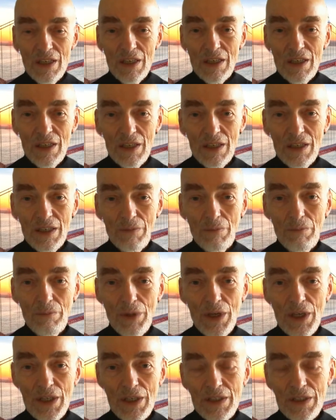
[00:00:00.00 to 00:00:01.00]

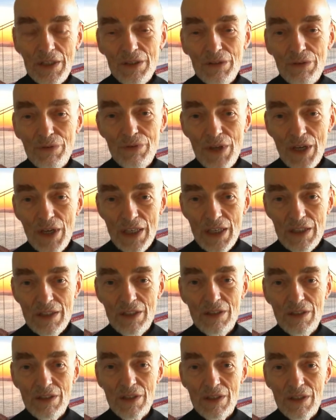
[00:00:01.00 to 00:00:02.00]
But in fact,
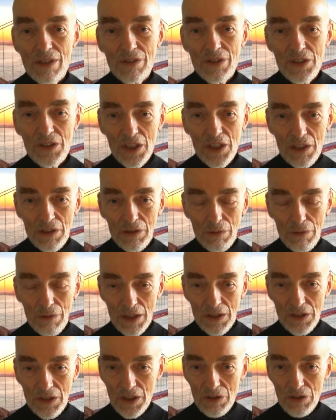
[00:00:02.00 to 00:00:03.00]
this
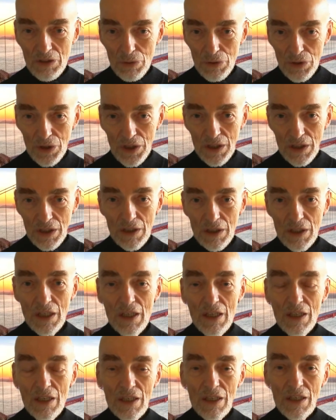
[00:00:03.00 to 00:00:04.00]
anthrax, as we'll see,
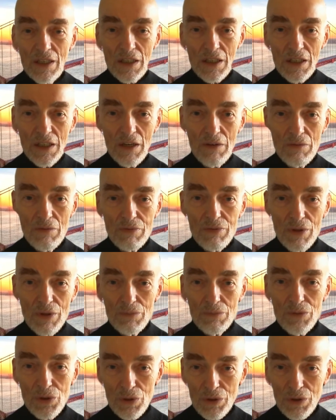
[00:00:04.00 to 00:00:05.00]
came
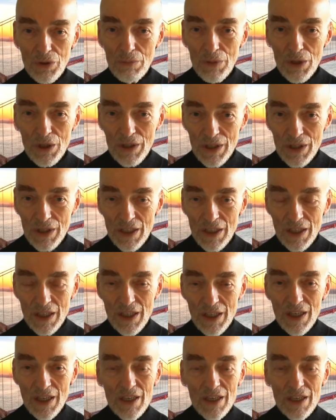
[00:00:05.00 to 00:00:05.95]
from North America.